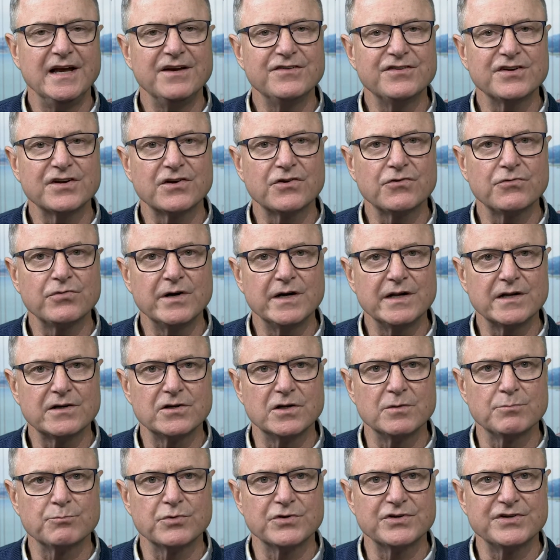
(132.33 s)
is a
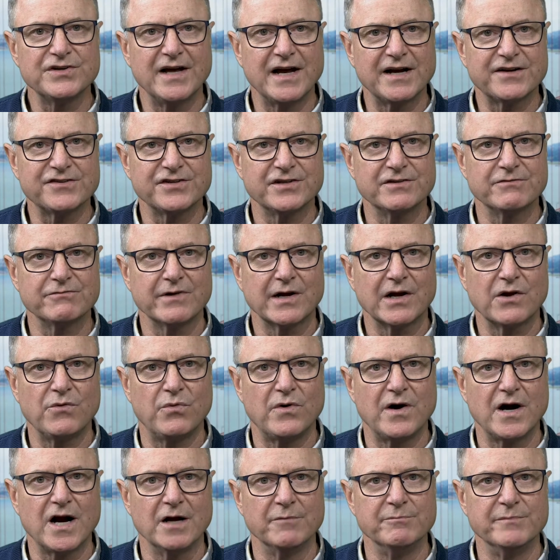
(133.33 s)
critical protection
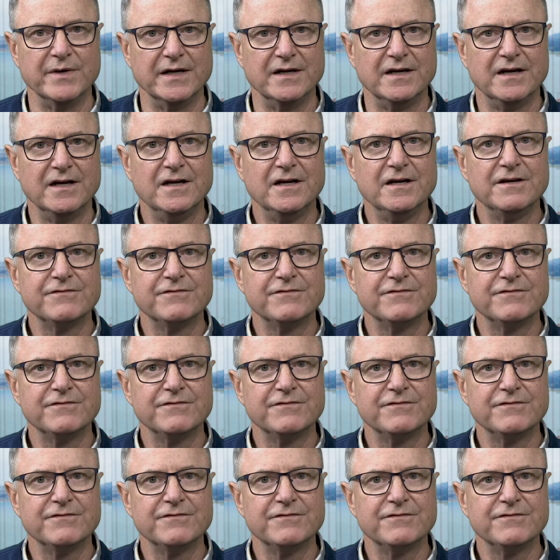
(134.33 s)
requirement